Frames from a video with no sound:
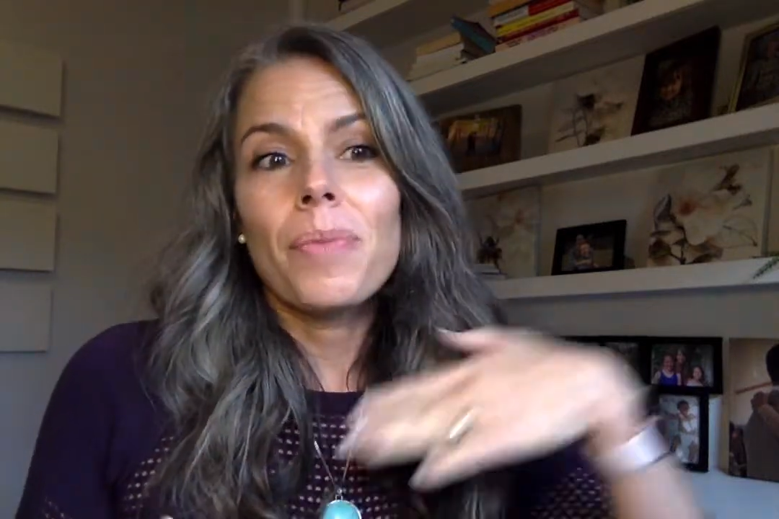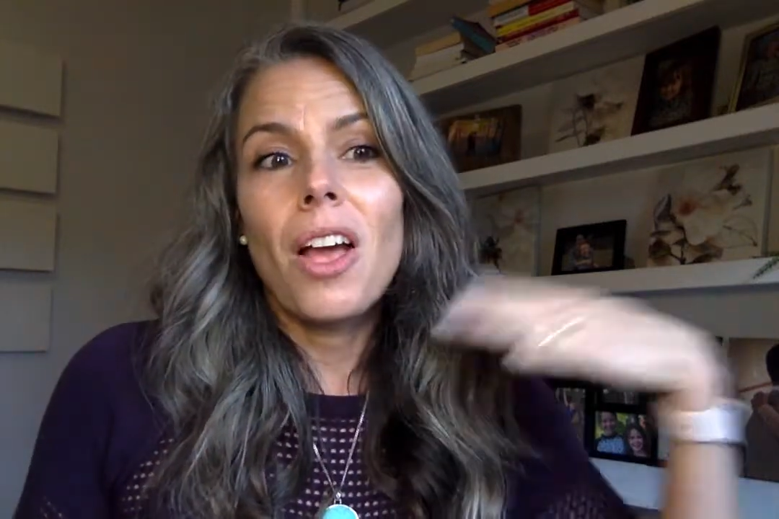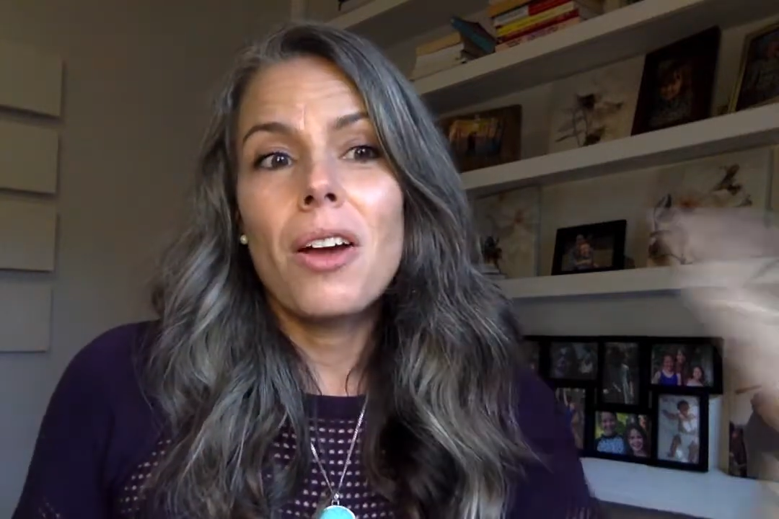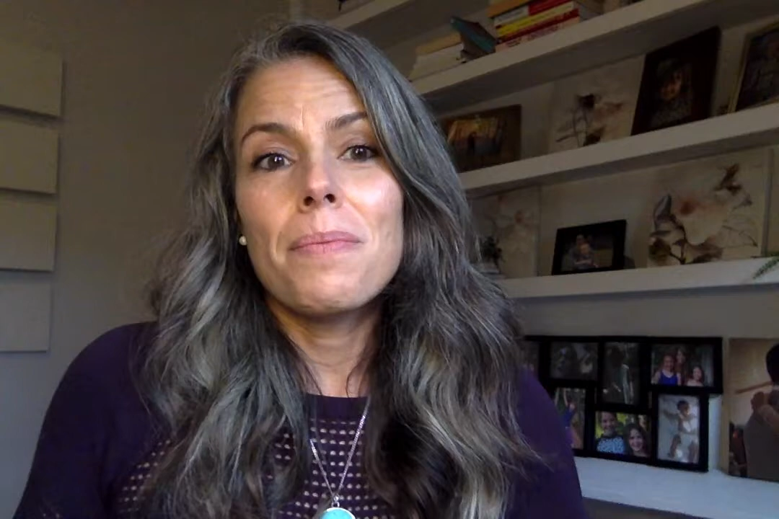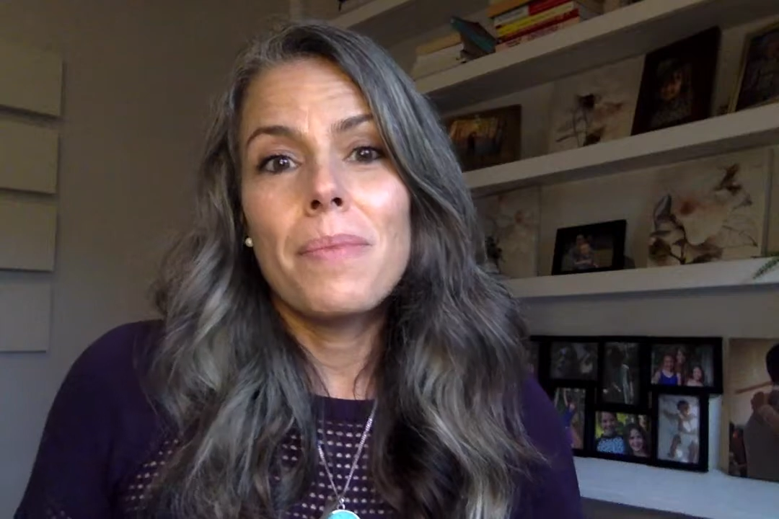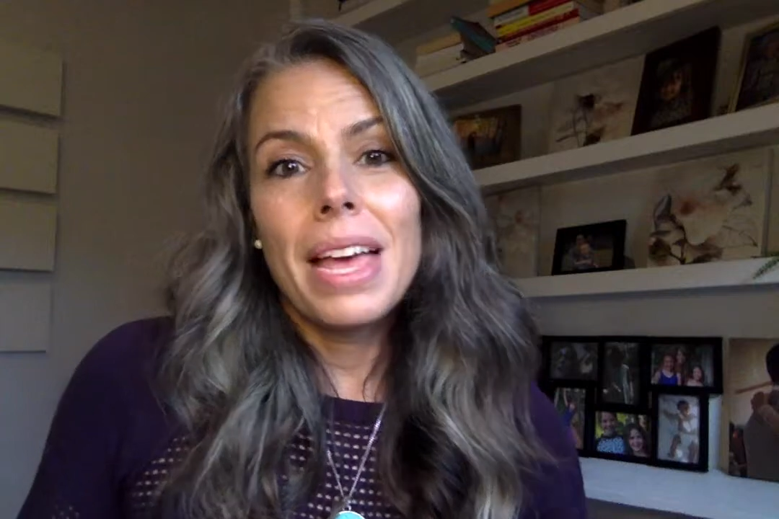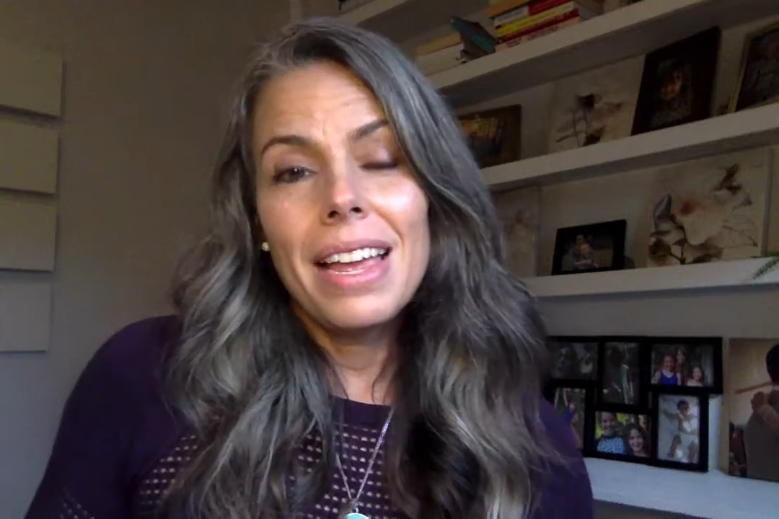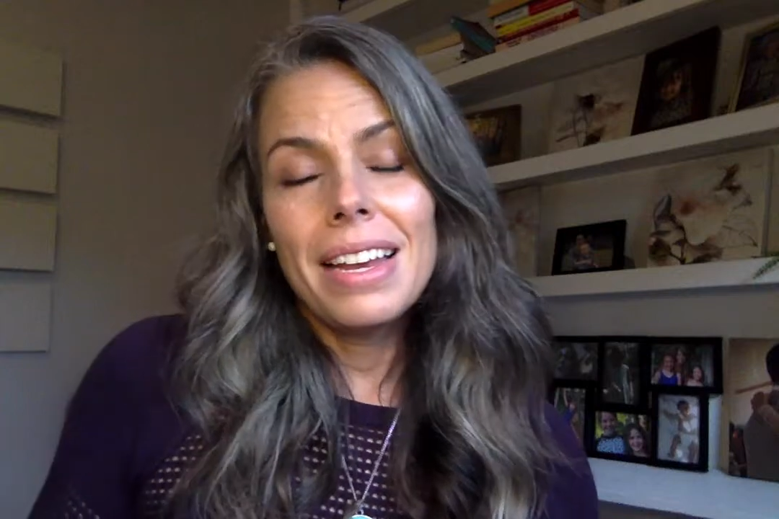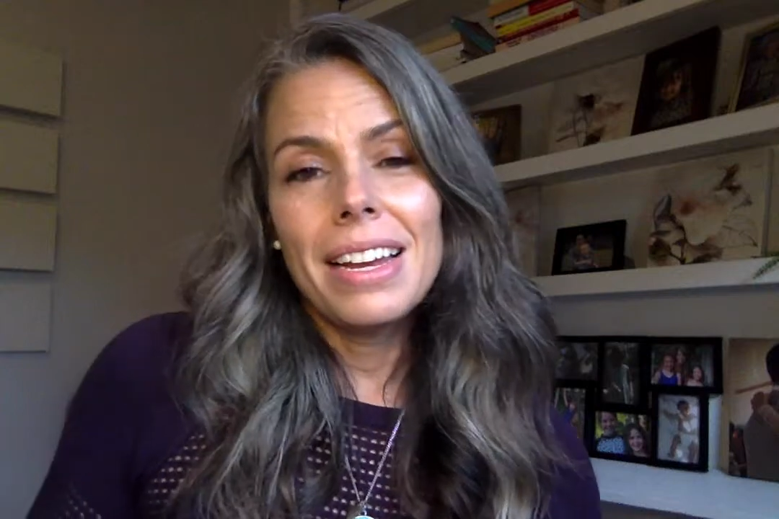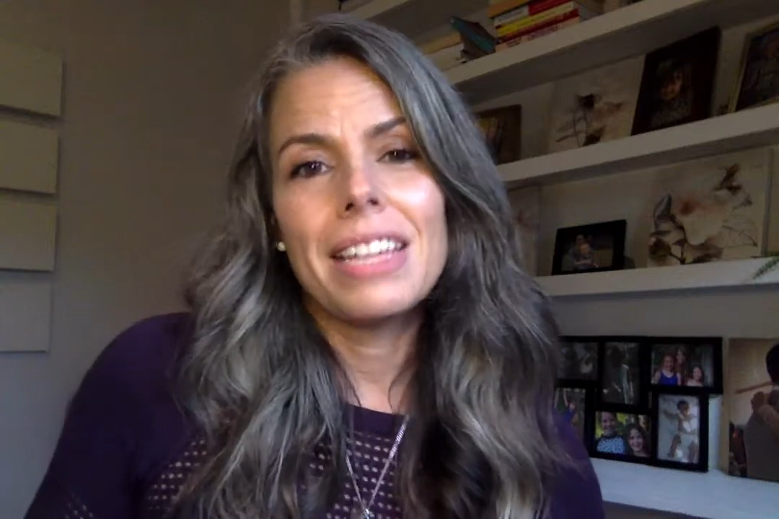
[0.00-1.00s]
our
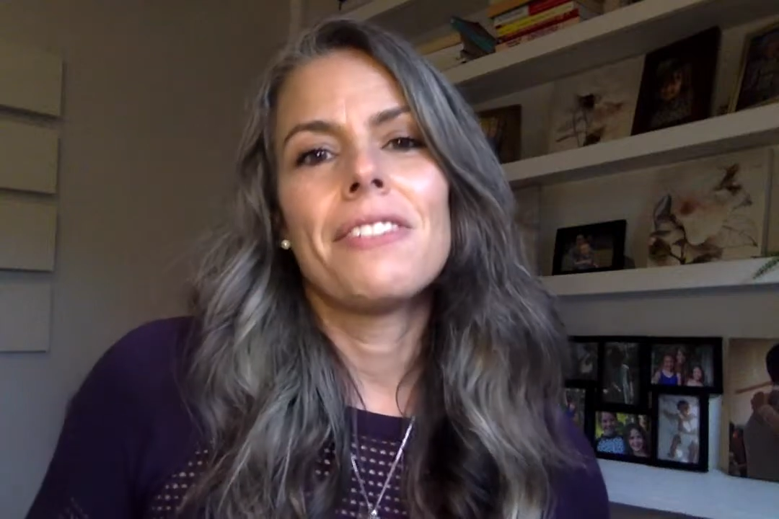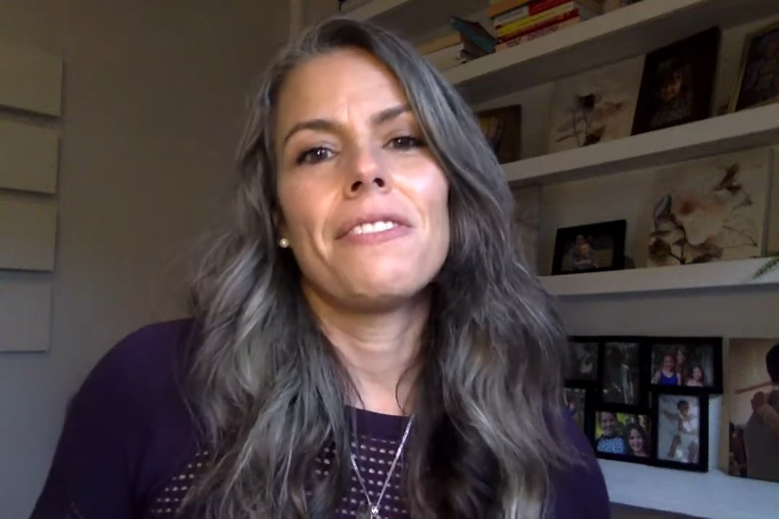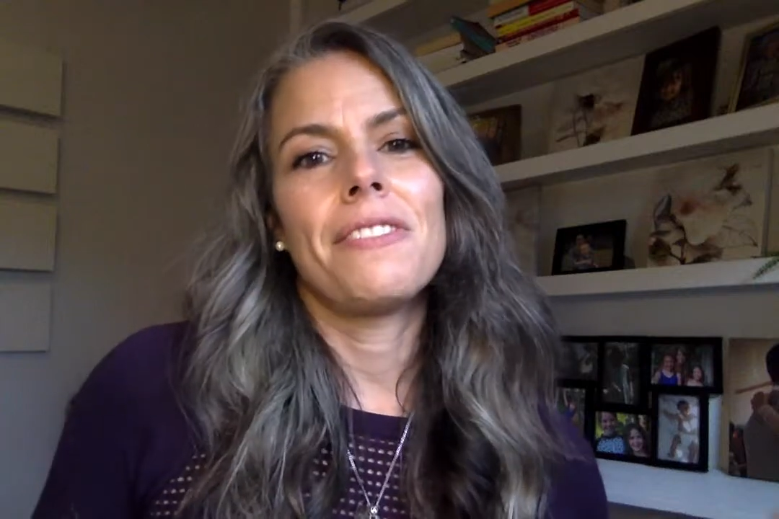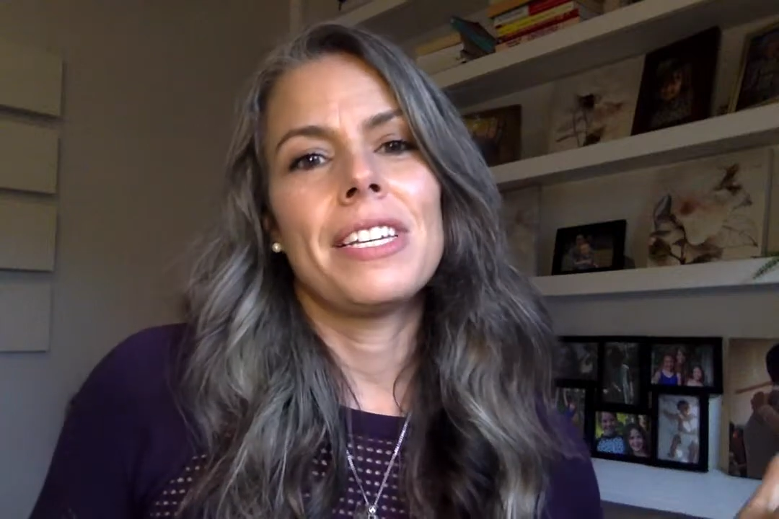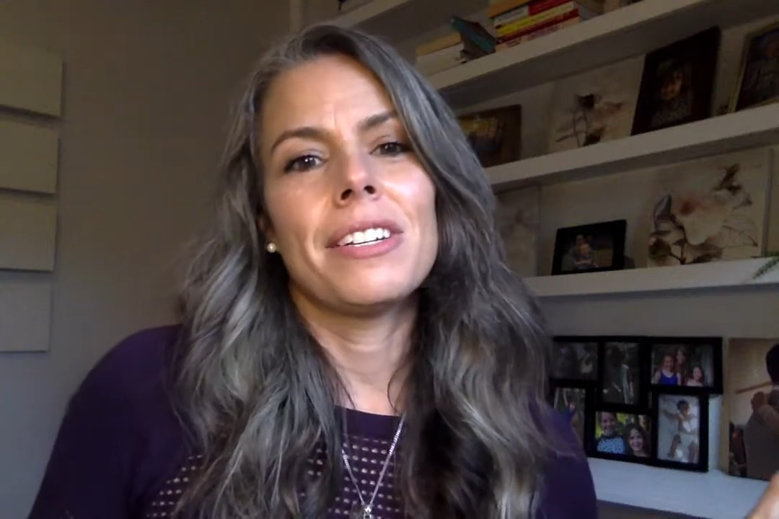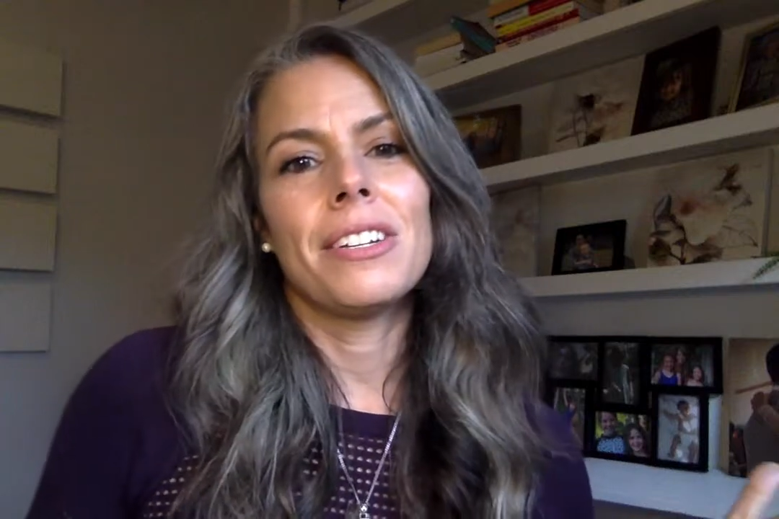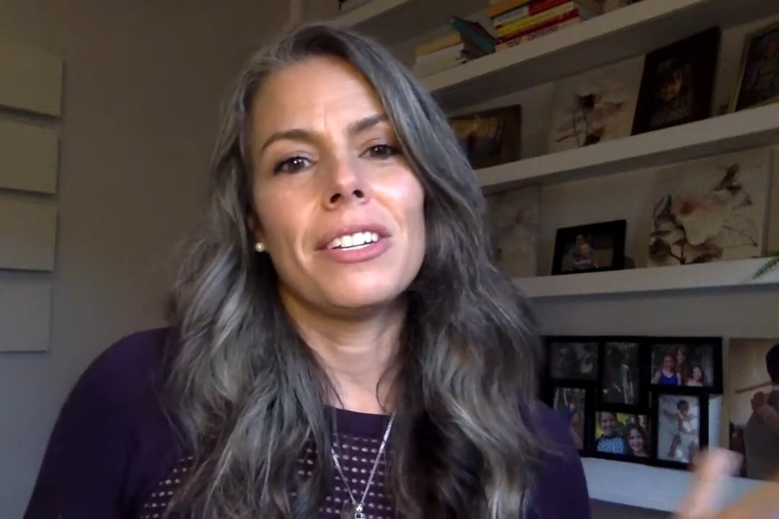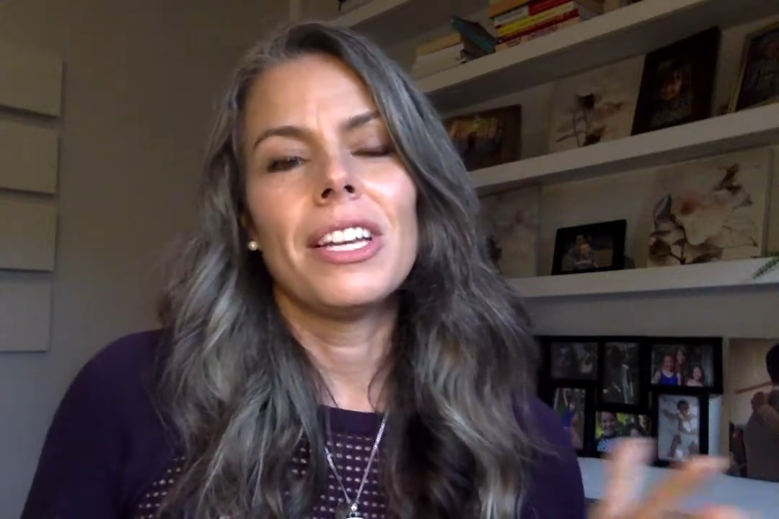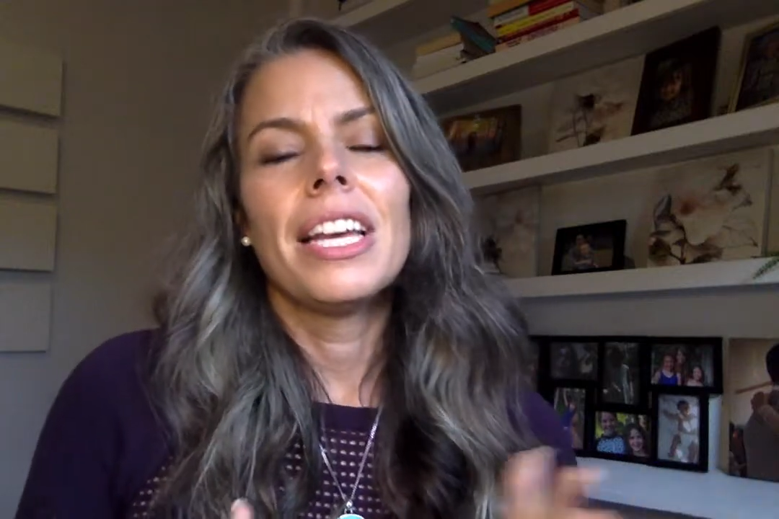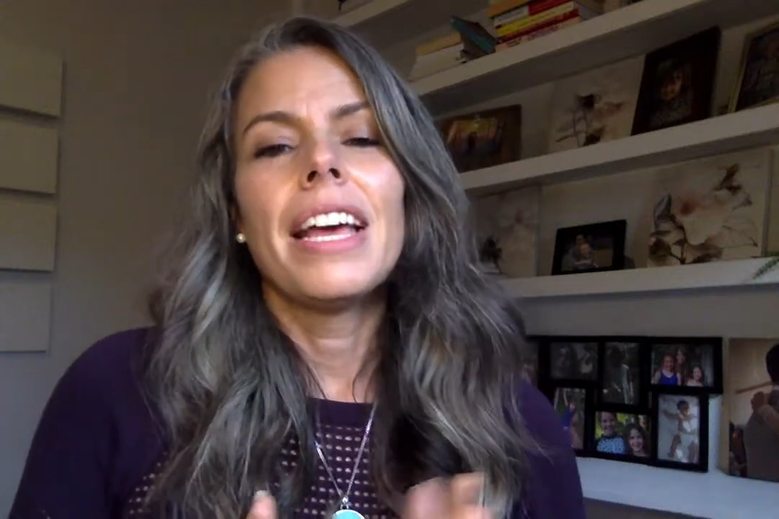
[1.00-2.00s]
men feel